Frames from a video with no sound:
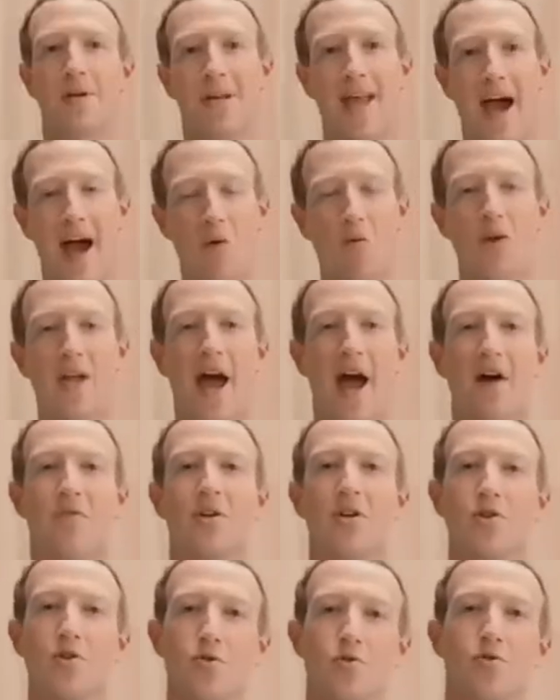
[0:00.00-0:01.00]
But now we
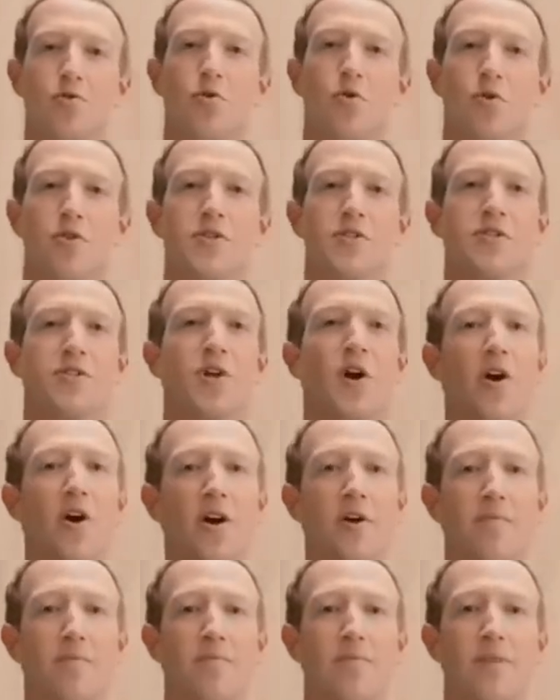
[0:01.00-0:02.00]
have a new North
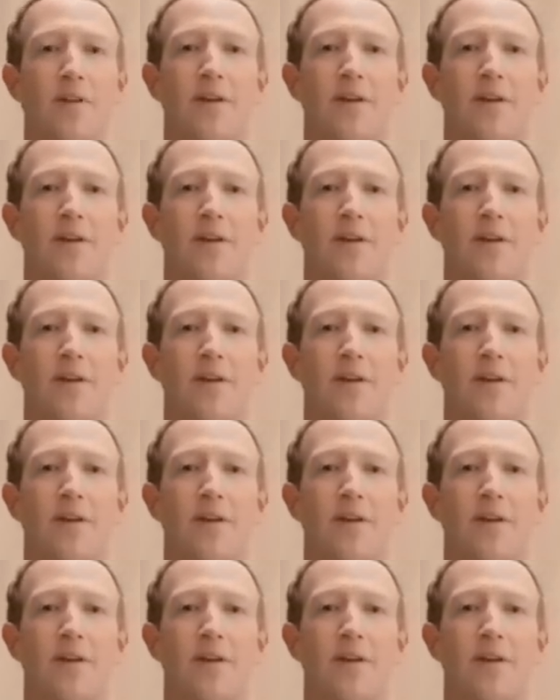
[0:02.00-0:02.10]
Star